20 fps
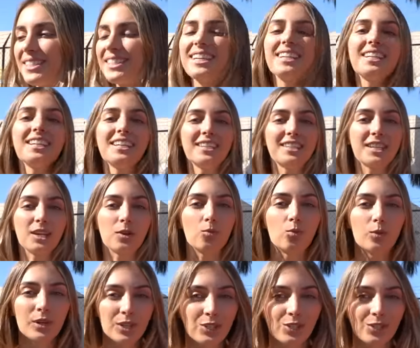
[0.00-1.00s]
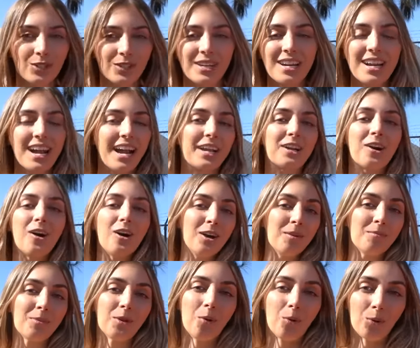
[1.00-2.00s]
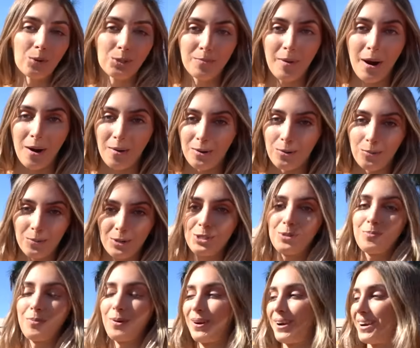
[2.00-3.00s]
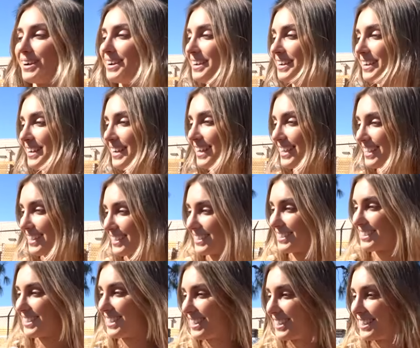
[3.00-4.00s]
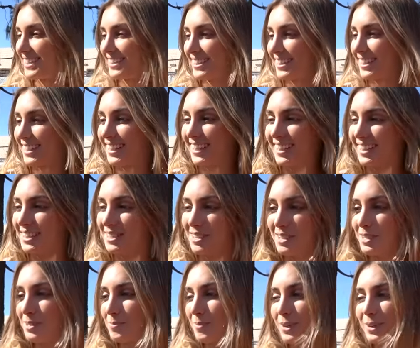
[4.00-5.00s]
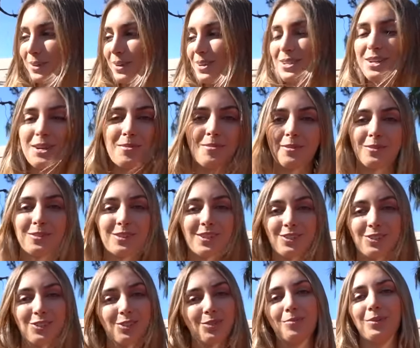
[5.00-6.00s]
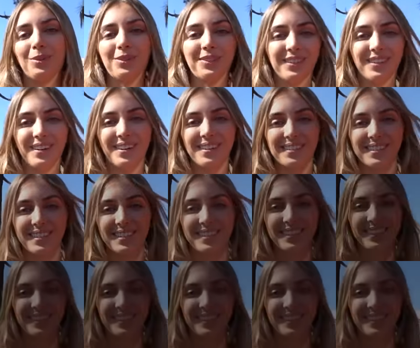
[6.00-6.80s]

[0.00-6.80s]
Sandy is a wizard. I call him the horsepower whisperer, and it's been a great time ever since, just building cars.